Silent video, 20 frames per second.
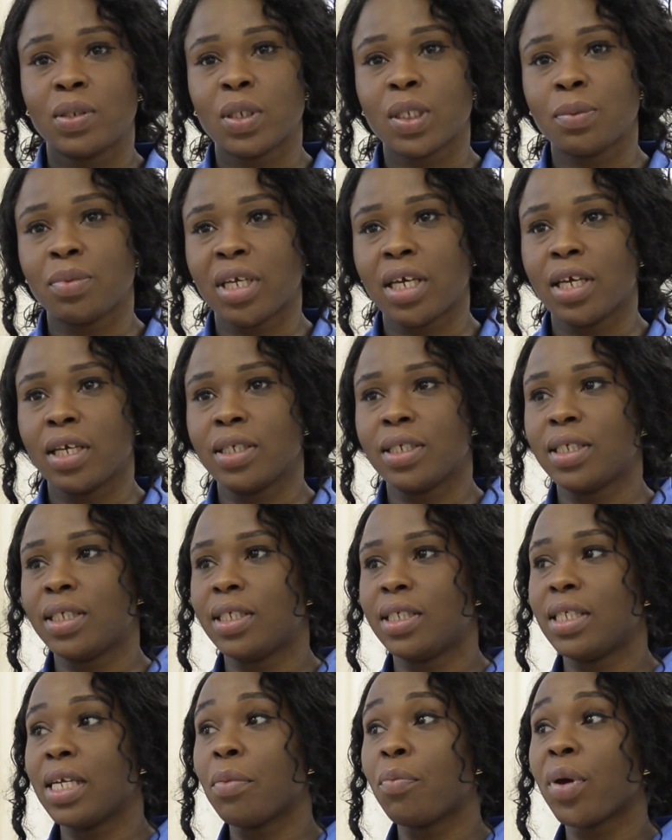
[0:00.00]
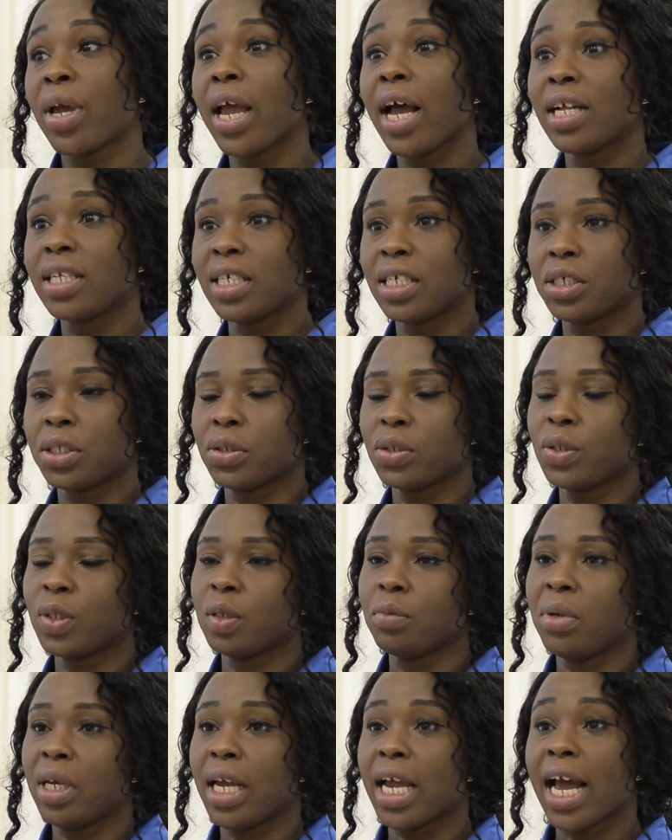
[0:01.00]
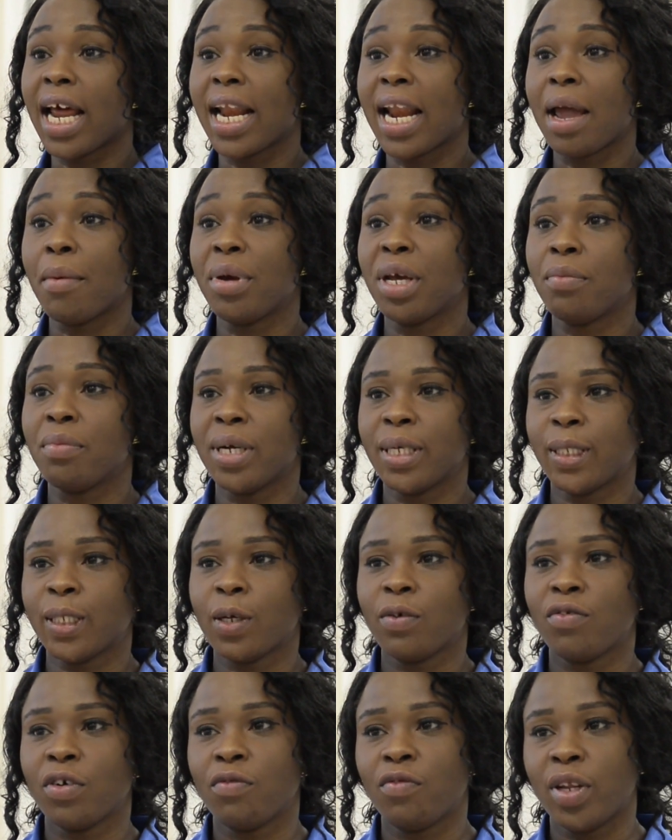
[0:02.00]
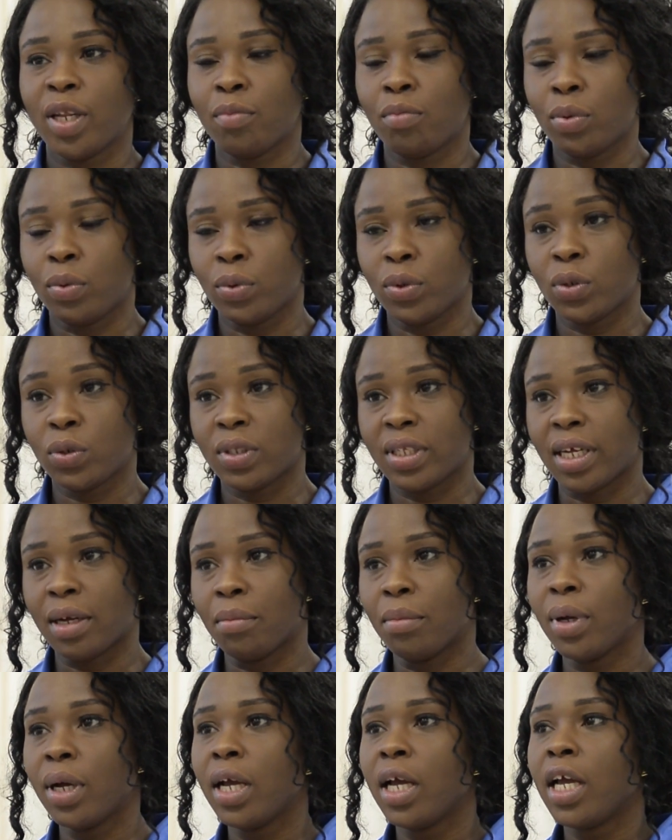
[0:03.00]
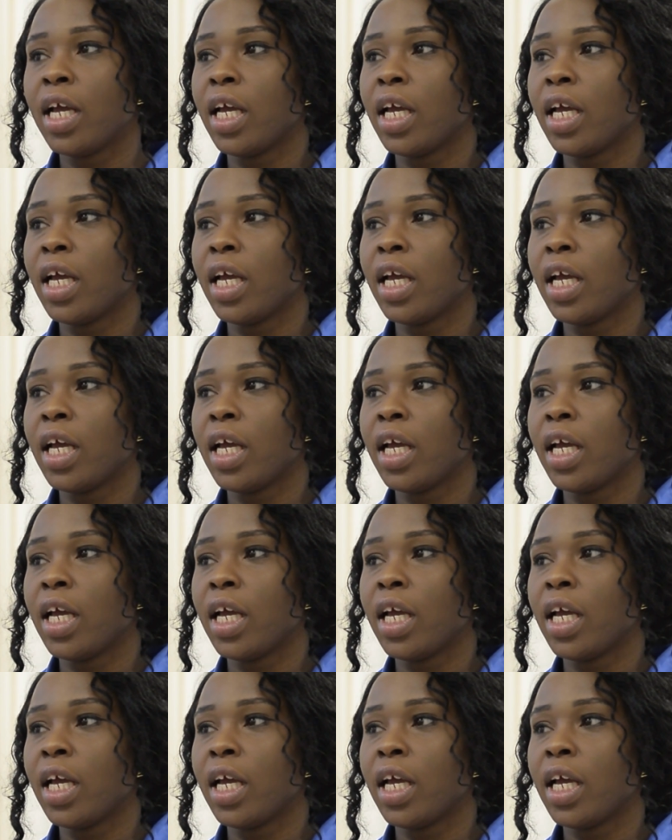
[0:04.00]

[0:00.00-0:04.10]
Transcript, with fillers: just because they pay attention to me and I made myself available to them,